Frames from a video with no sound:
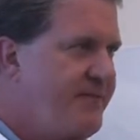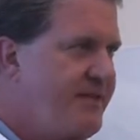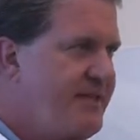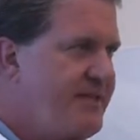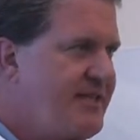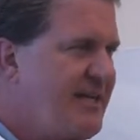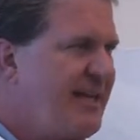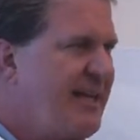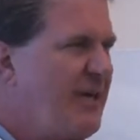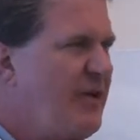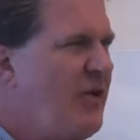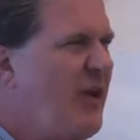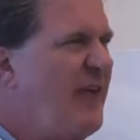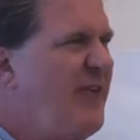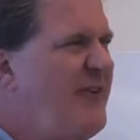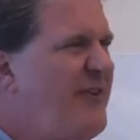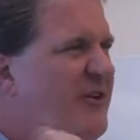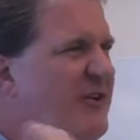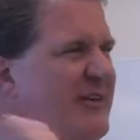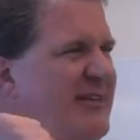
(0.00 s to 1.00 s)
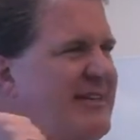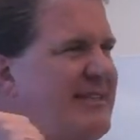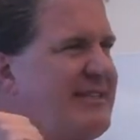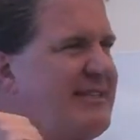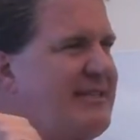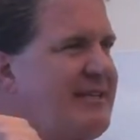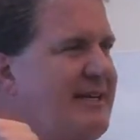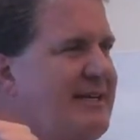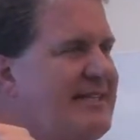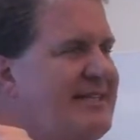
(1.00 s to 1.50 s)
It's not like, I feel it
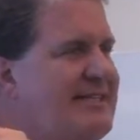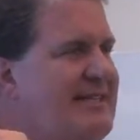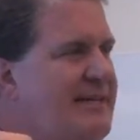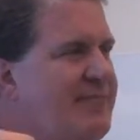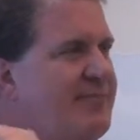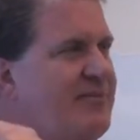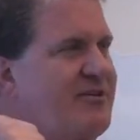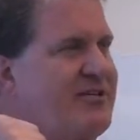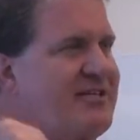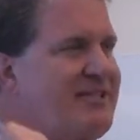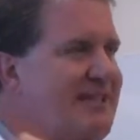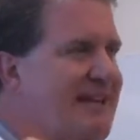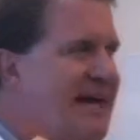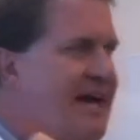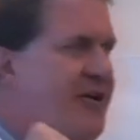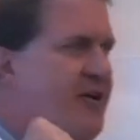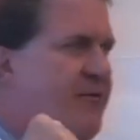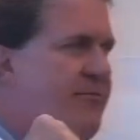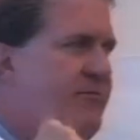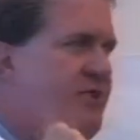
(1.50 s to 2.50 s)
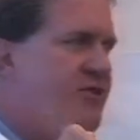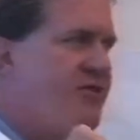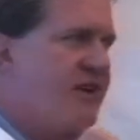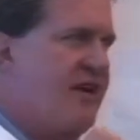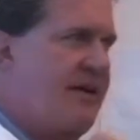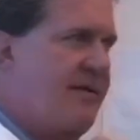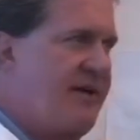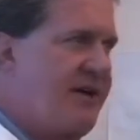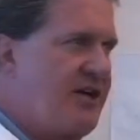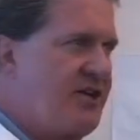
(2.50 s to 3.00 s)
slip or slide or move or
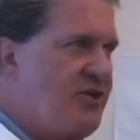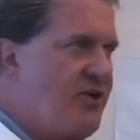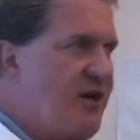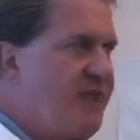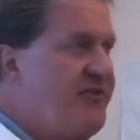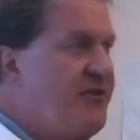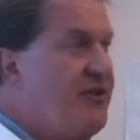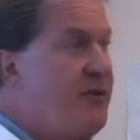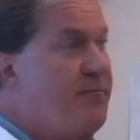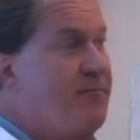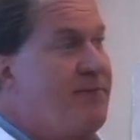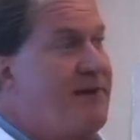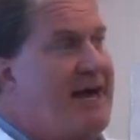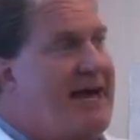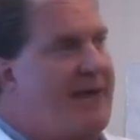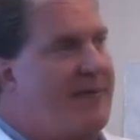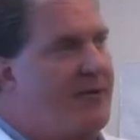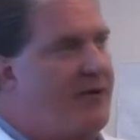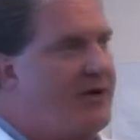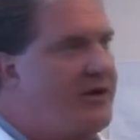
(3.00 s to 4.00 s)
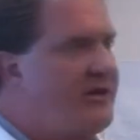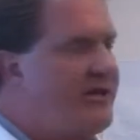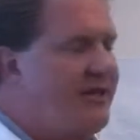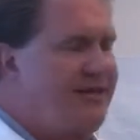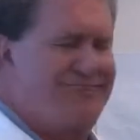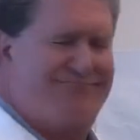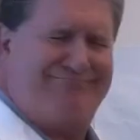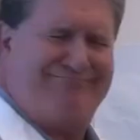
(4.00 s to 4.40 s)
come out of joint. I feel it pop or click.